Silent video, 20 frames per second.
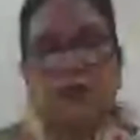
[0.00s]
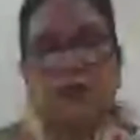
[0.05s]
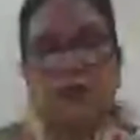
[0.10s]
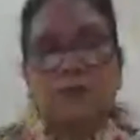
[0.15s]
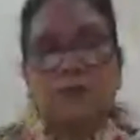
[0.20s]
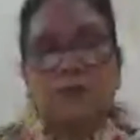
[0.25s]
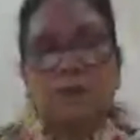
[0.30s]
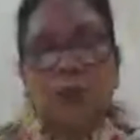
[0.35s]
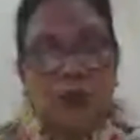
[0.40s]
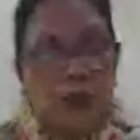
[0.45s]

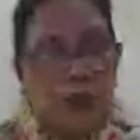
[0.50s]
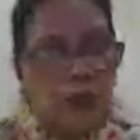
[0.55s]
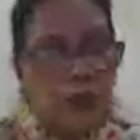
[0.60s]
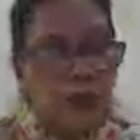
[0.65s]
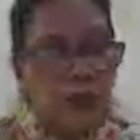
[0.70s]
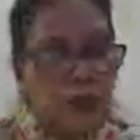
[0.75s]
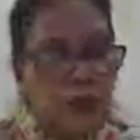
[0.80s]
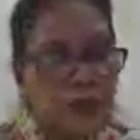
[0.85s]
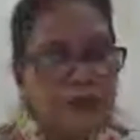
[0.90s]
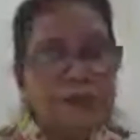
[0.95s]
IdeaGist,
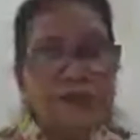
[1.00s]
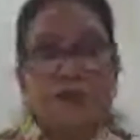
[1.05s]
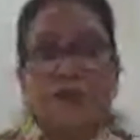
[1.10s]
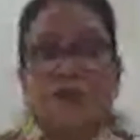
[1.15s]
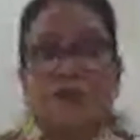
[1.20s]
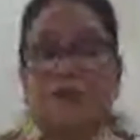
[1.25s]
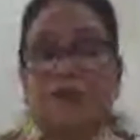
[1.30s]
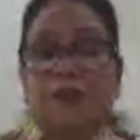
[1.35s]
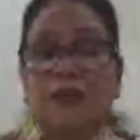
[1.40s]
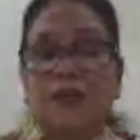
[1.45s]
for
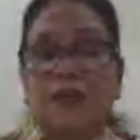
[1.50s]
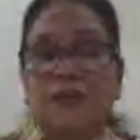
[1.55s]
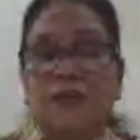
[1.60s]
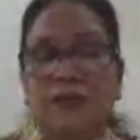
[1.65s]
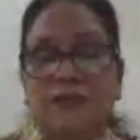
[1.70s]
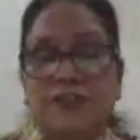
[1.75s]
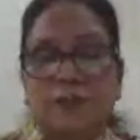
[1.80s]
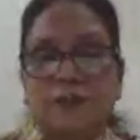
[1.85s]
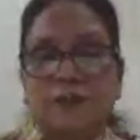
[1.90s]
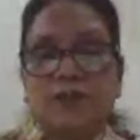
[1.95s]
inviting me
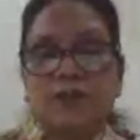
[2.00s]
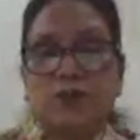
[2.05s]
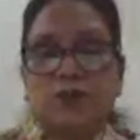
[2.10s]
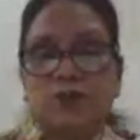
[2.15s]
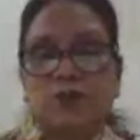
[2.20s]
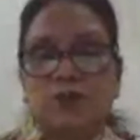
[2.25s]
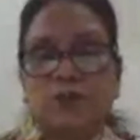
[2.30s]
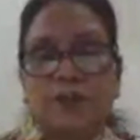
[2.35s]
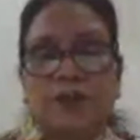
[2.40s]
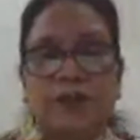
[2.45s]
to
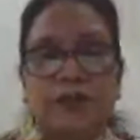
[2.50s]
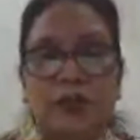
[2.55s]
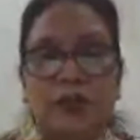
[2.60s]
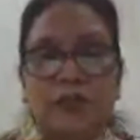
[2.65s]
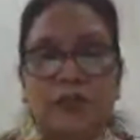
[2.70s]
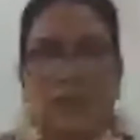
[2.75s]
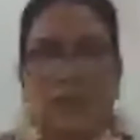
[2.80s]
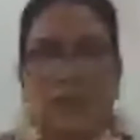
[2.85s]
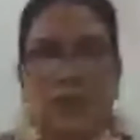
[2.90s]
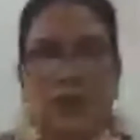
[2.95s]
speak at the
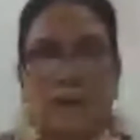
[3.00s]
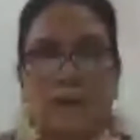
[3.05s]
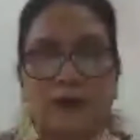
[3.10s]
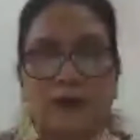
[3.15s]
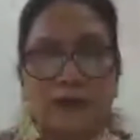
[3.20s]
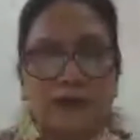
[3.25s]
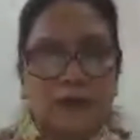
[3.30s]
event